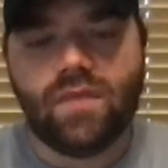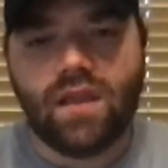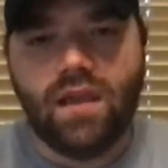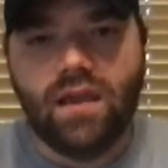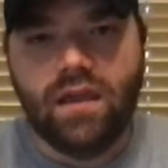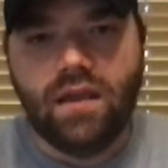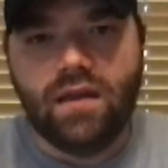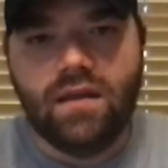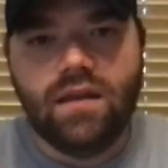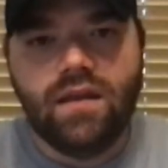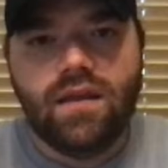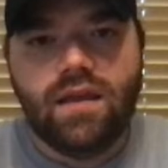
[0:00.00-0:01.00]
and
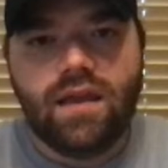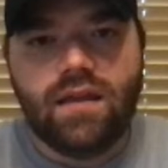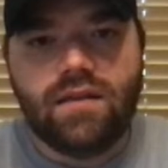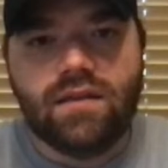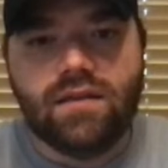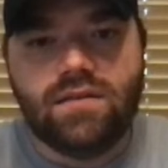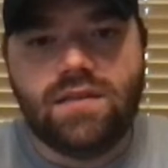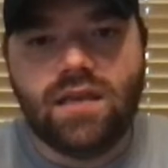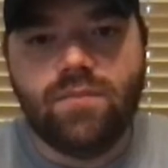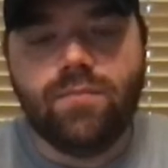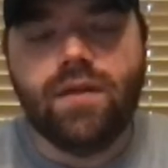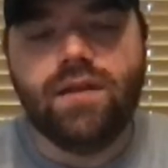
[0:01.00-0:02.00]

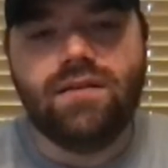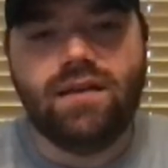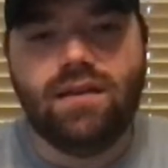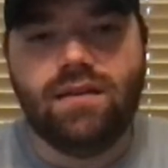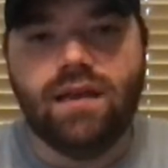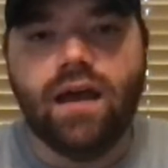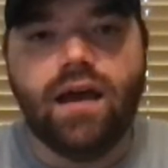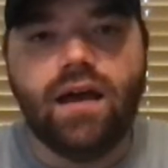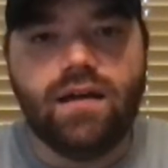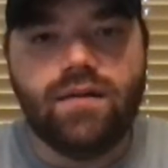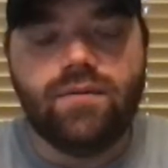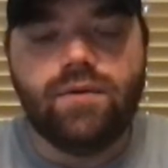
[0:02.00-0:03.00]
contentment in
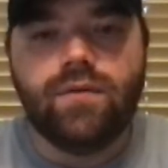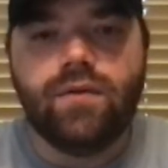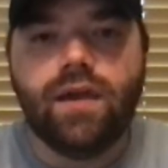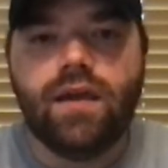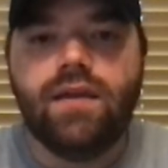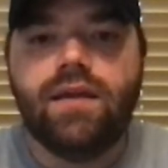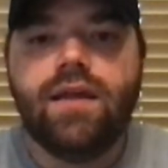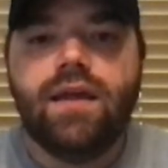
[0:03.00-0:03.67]
God. Okay.